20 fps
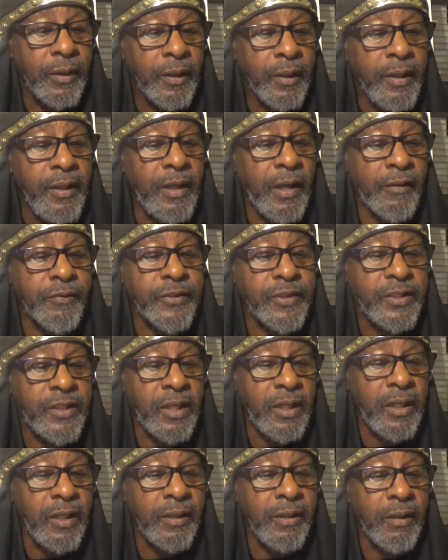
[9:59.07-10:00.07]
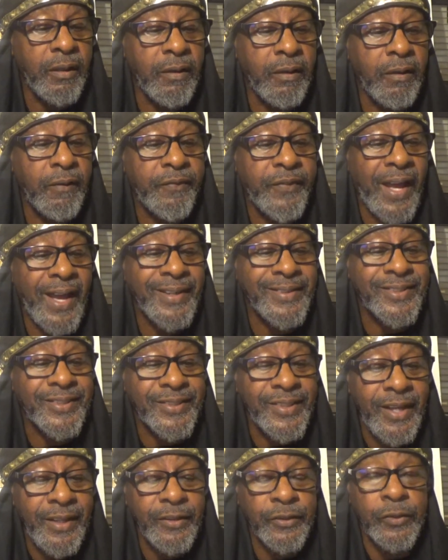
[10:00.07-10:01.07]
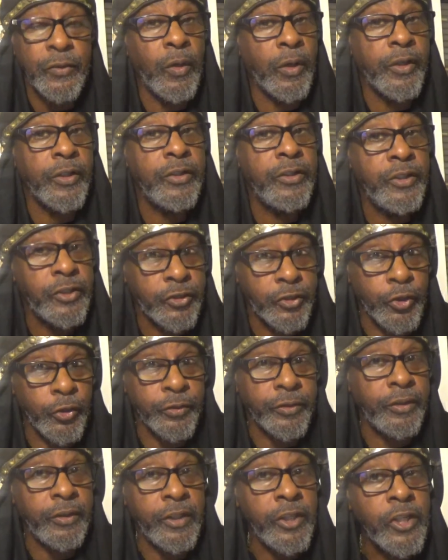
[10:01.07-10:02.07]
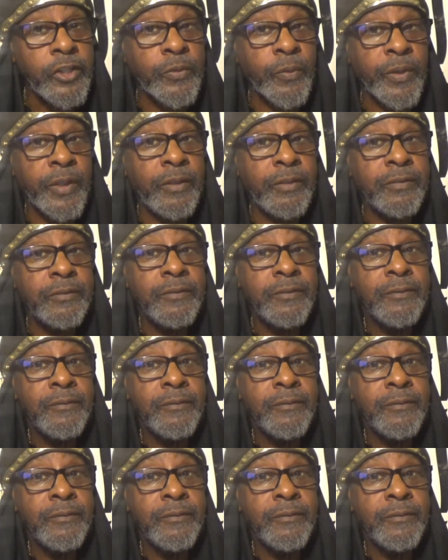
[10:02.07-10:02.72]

he have done of thy saints, who are the children of Israel,